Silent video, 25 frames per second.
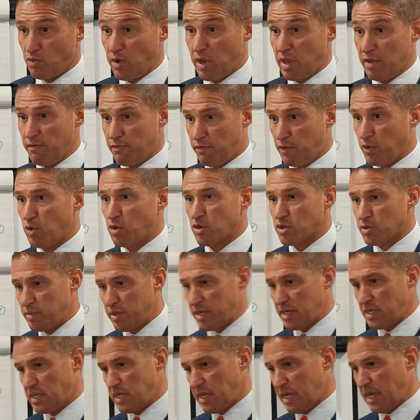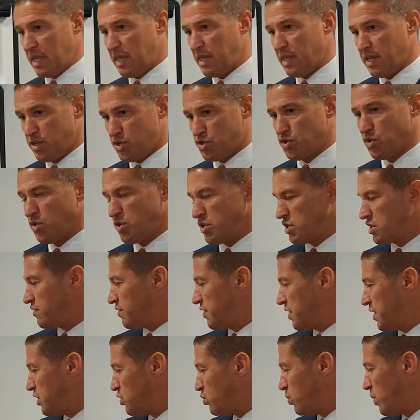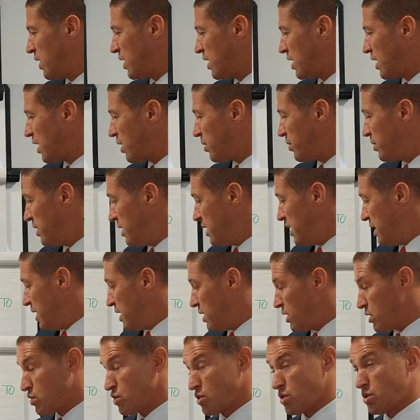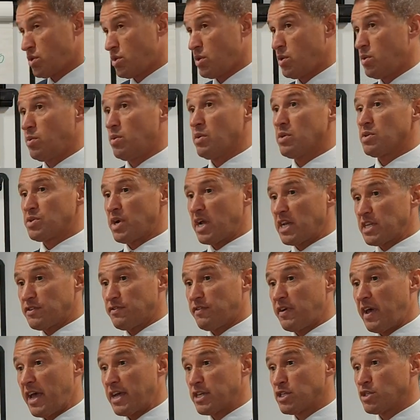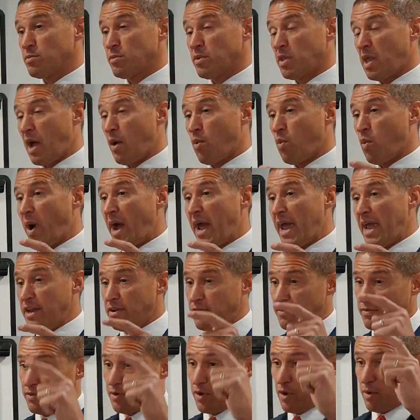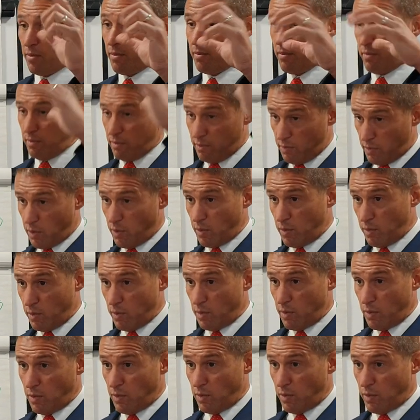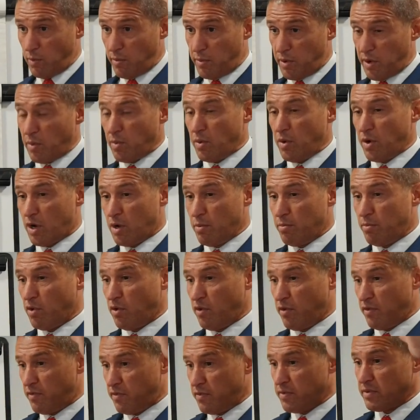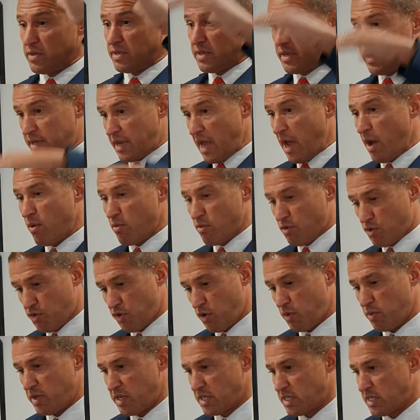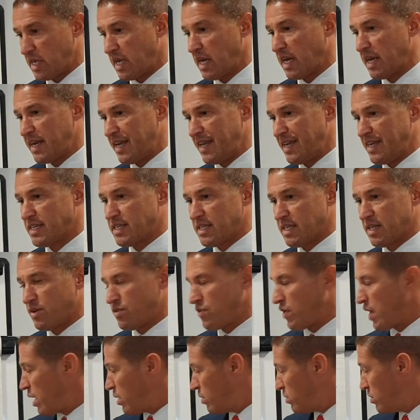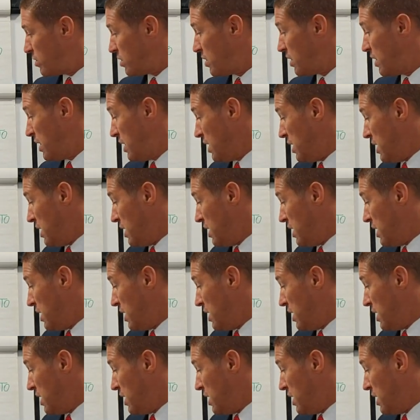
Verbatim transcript: reinforcement in the joint of each window just to transfer some of that weight from the, the brickwork above down through the ceiling into the ground.